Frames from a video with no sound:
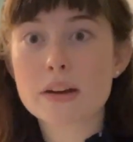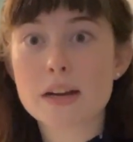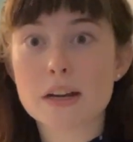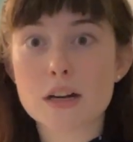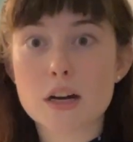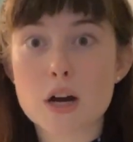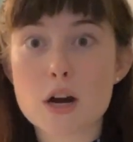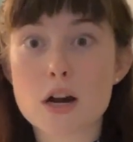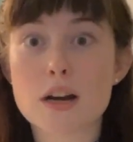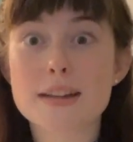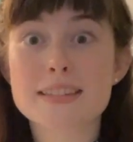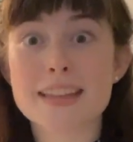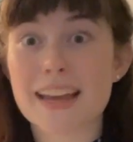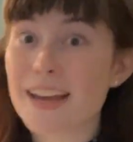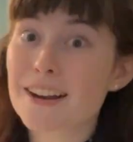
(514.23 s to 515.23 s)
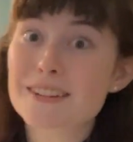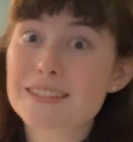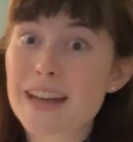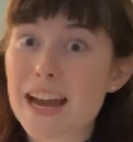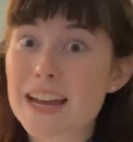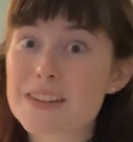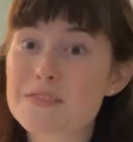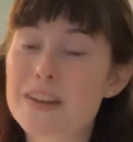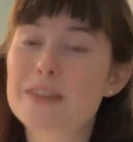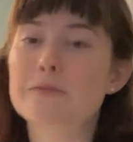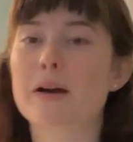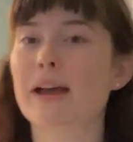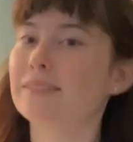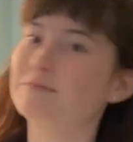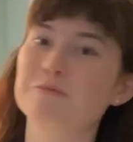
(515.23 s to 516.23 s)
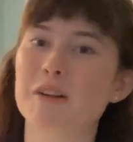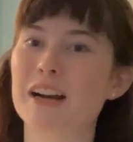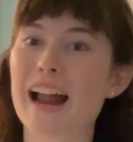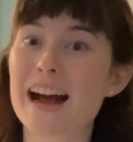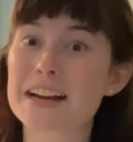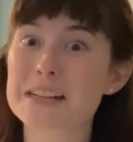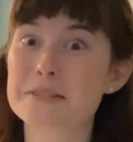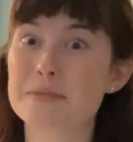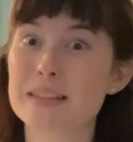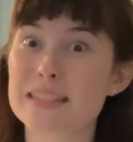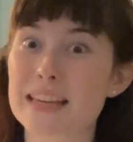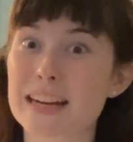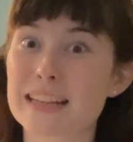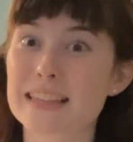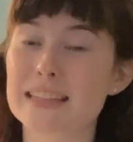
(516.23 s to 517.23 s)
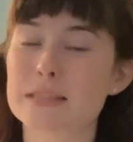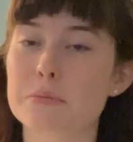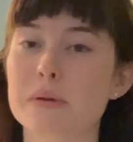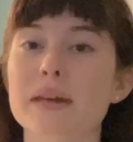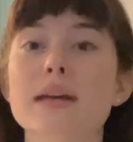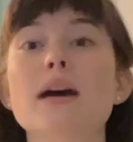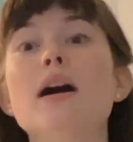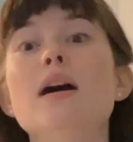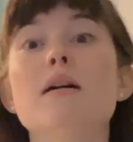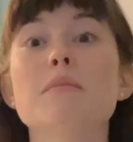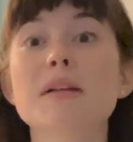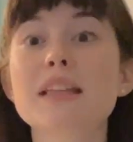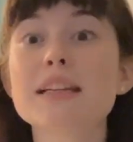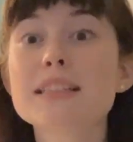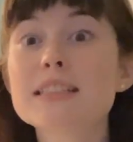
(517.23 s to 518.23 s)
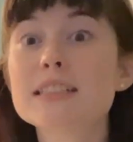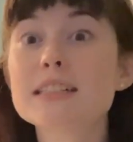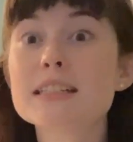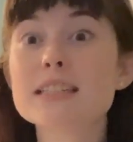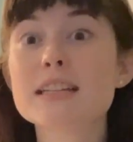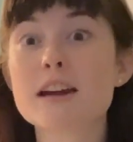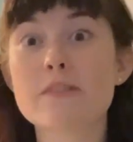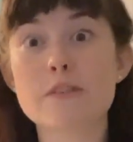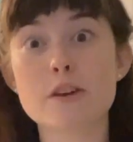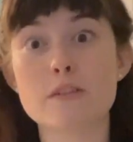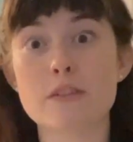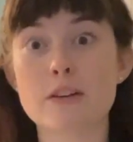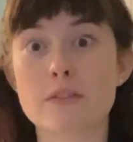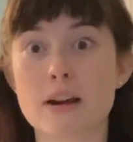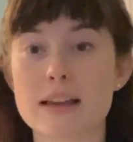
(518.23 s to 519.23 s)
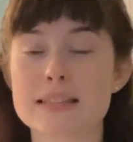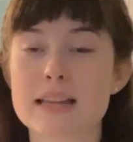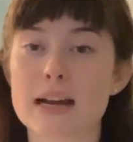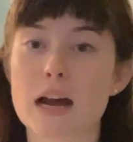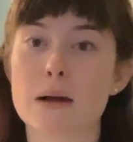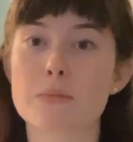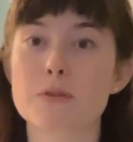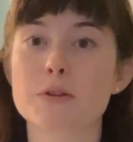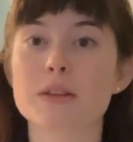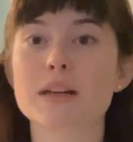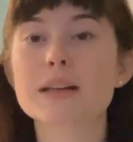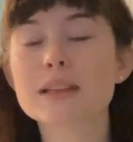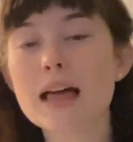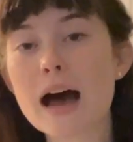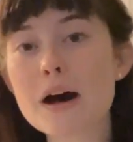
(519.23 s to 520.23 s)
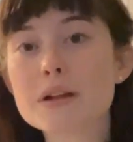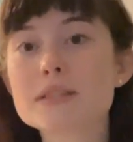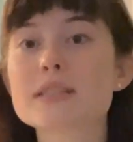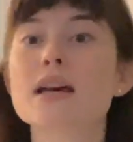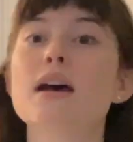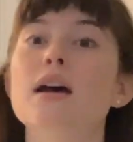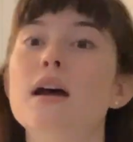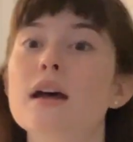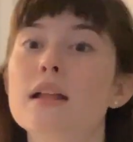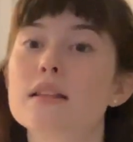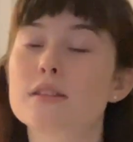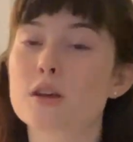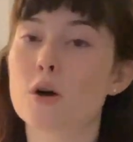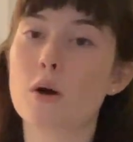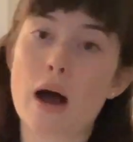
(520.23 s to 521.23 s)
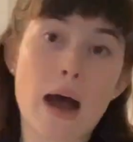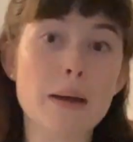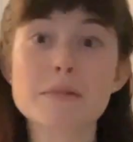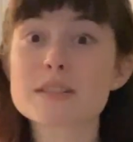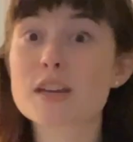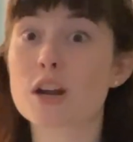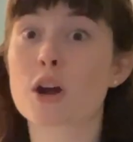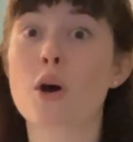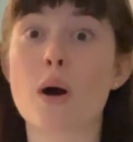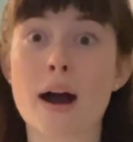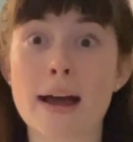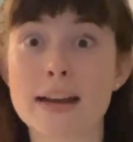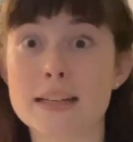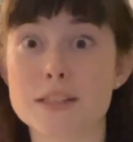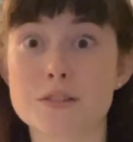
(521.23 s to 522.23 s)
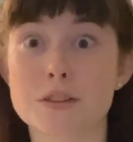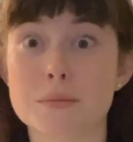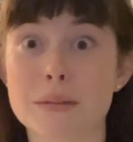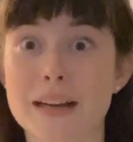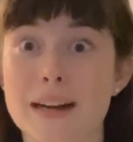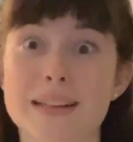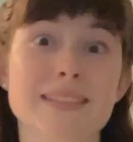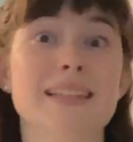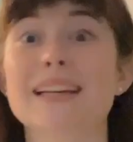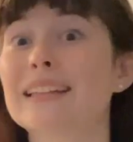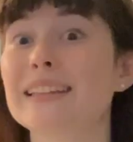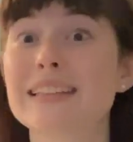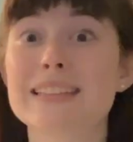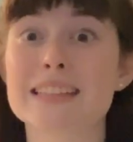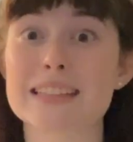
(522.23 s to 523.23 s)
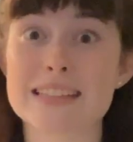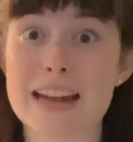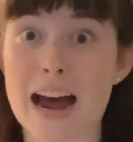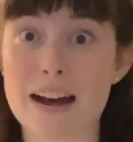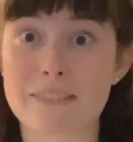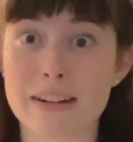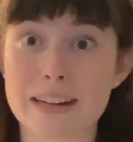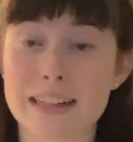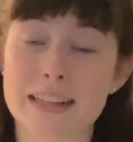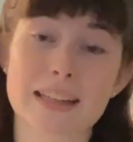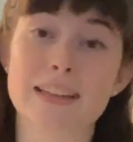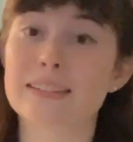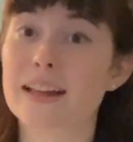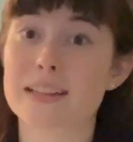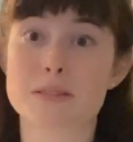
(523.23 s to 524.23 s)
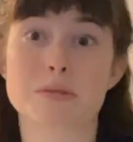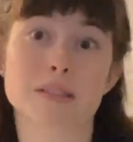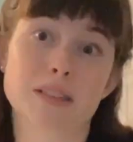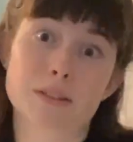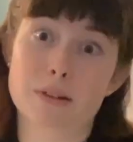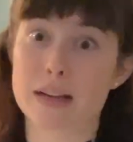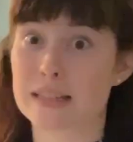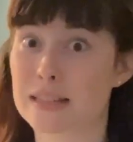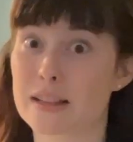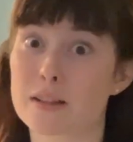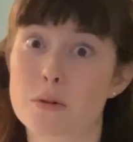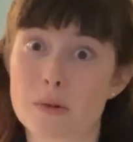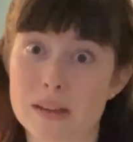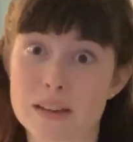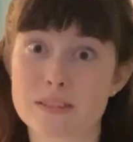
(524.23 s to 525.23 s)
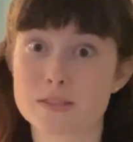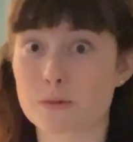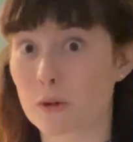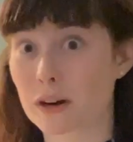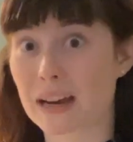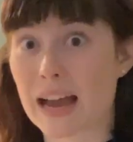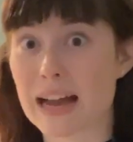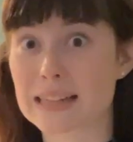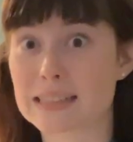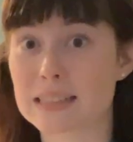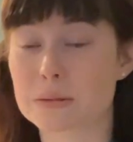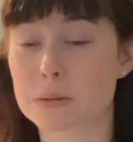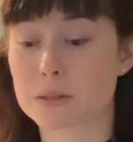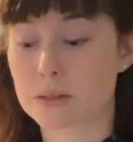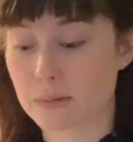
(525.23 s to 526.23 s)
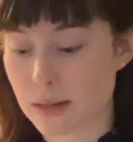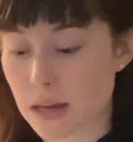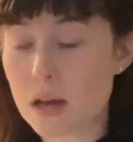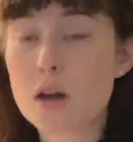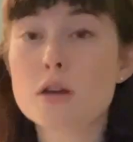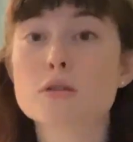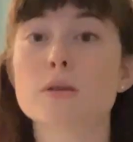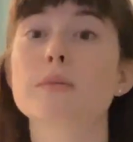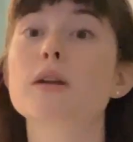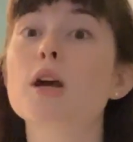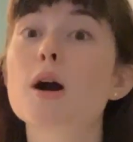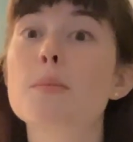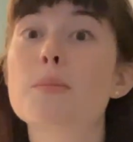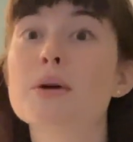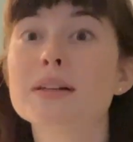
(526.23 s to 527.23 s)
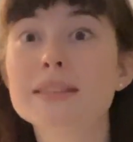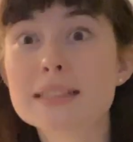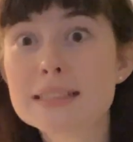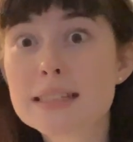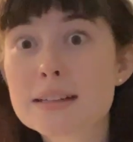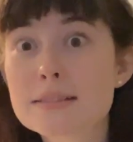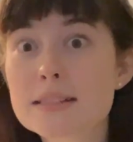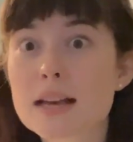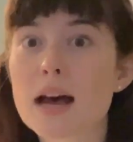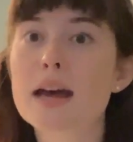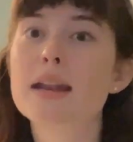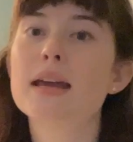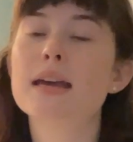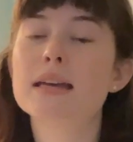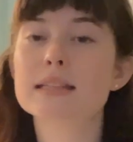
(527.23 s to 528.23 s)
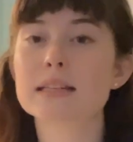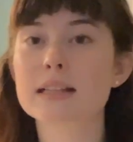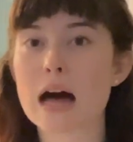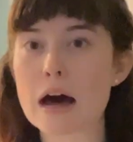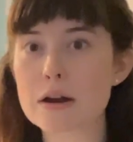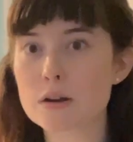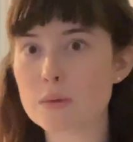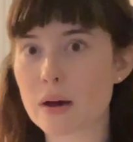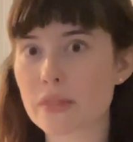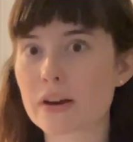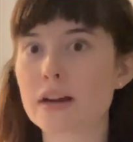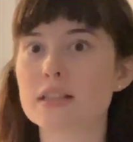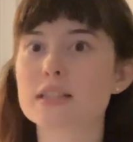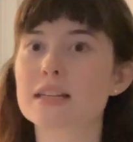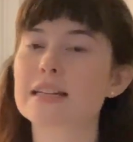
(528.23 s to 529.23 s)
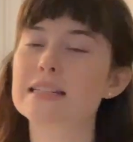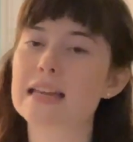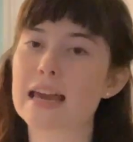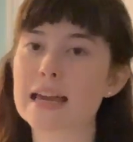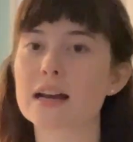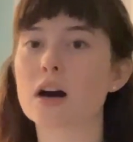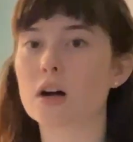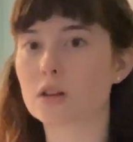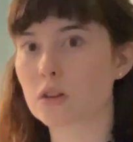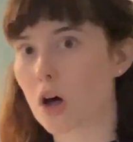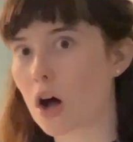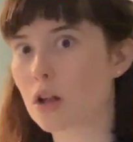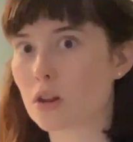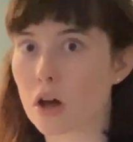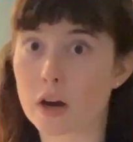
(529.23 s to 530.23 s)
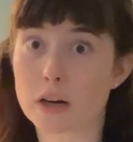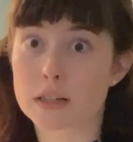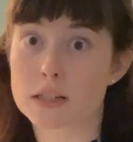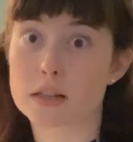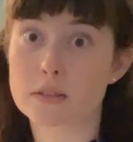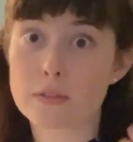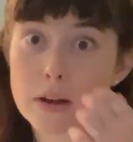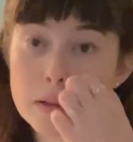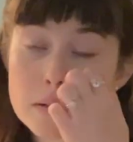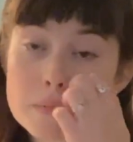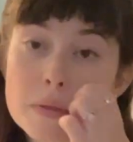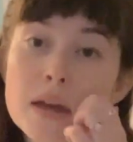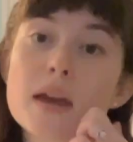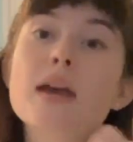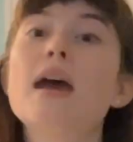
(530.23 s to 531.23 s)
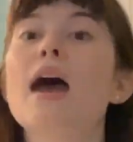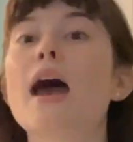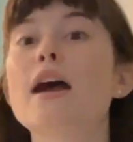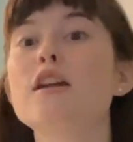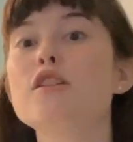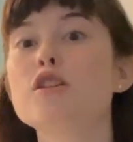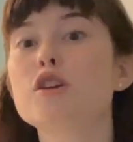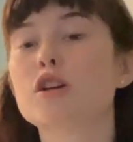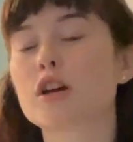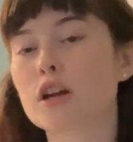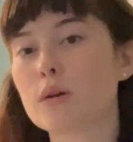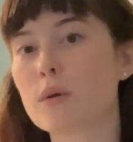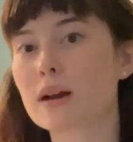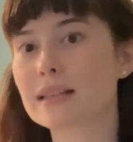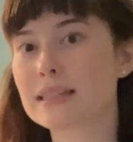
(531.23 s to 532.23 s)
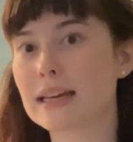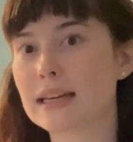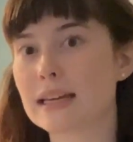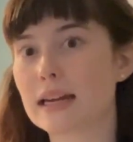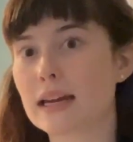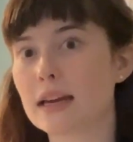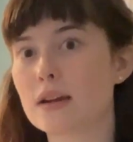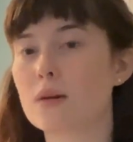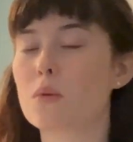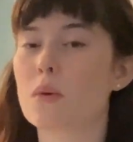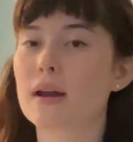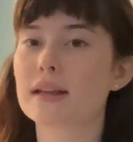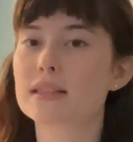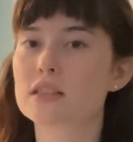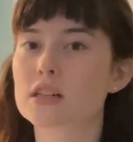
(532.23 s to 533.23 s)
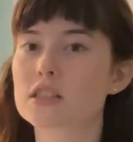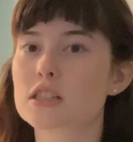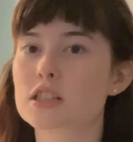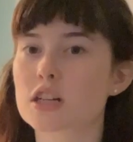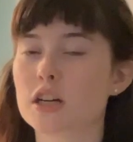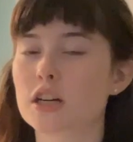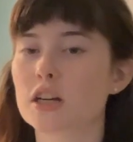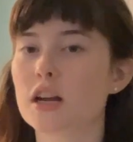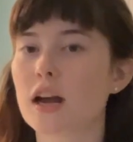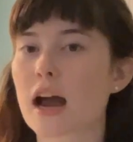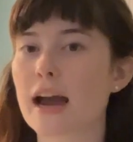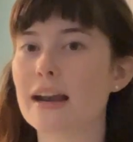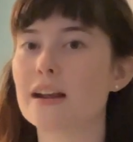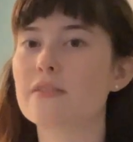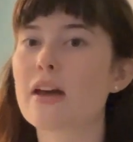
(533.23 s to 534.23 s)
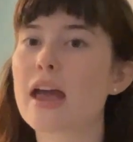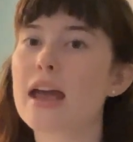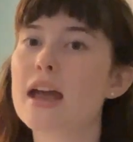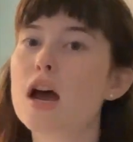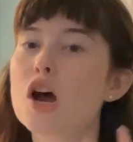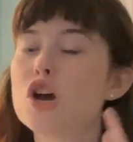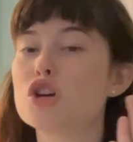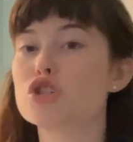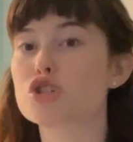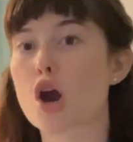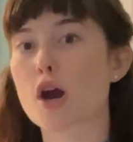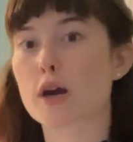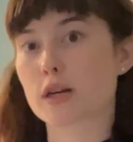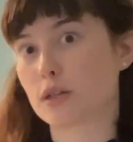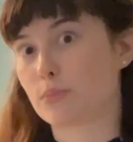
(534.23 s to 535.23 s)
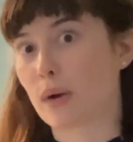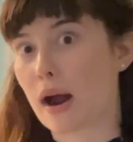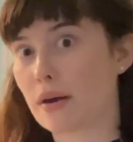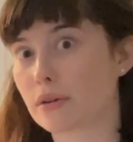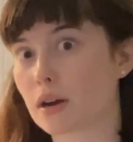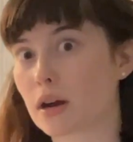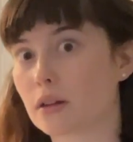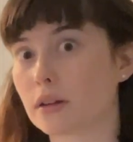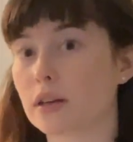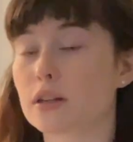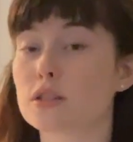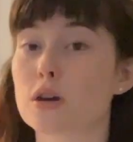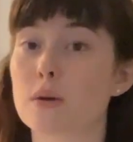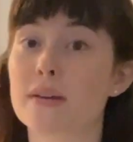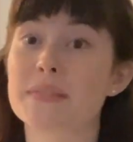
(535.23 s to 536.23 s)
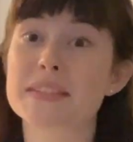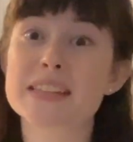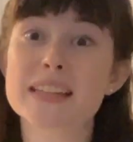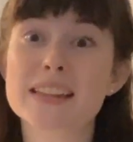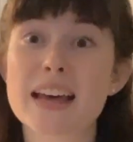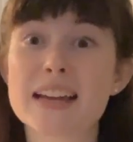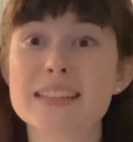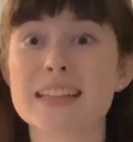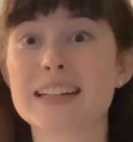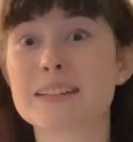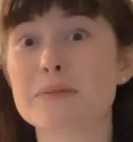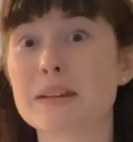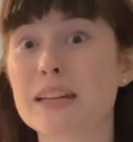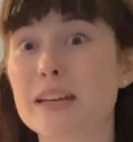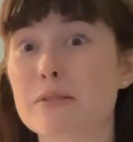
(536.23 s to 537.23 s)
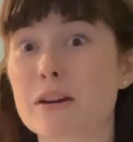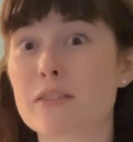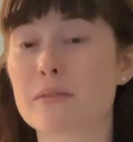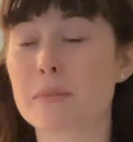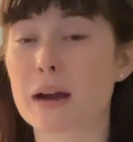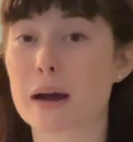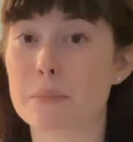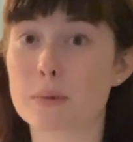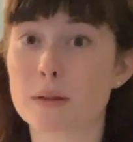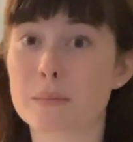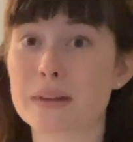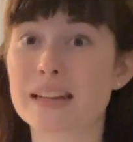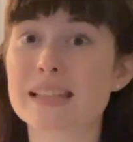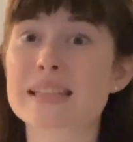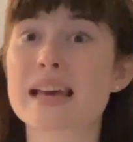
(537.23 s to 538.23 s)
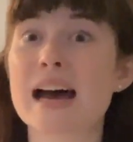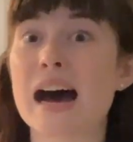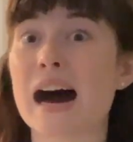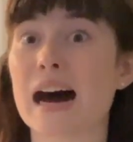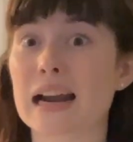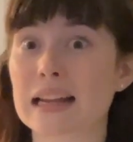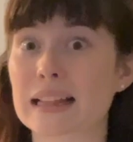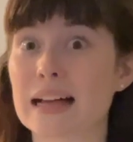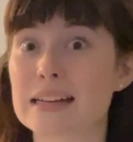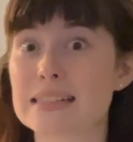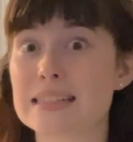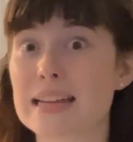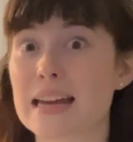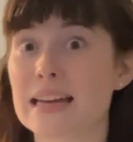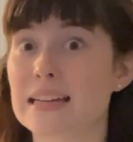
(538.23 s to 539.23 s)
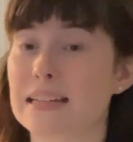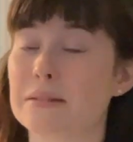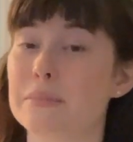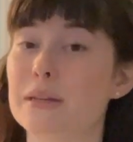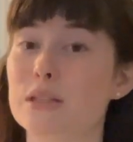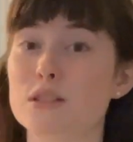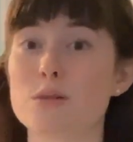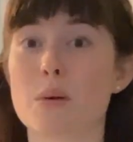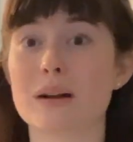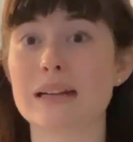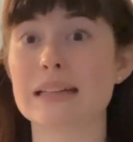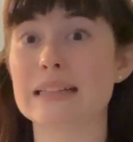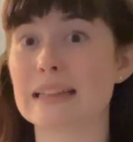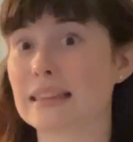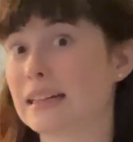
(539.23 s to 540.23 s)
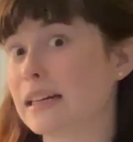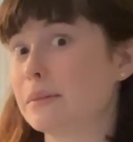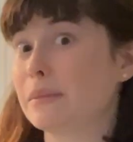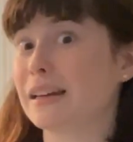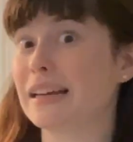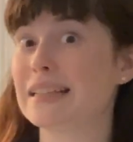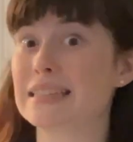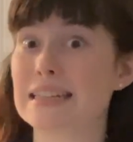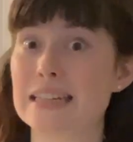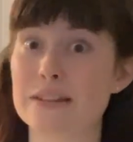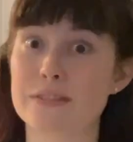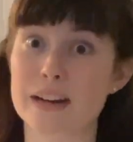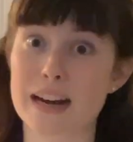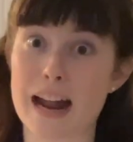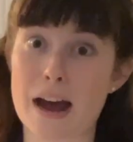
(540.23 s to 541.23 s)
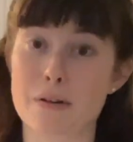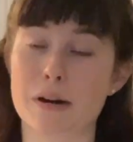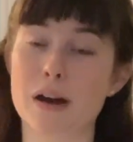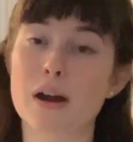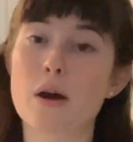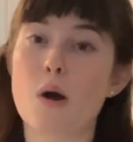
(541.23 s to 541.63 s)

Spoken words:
here heard cyanotype and went, we're not going to be sunny this week, but there still is enough UV rays that come through the clouds, so I'm just going to go ahead and do it because at least it's not raining, and that's what the rest of the week's forecast is supposed to be. So I'm going to go put this outside. In the cloudy weather, it's going to take a lot longer to develop, and you're going to want to take it in when it starts to turn kind of a darkish brown color. So in sunlight, that could be anywhere from a couple of minutes. On a cloudy day, it could be 20 to 30 minutes to even an hour.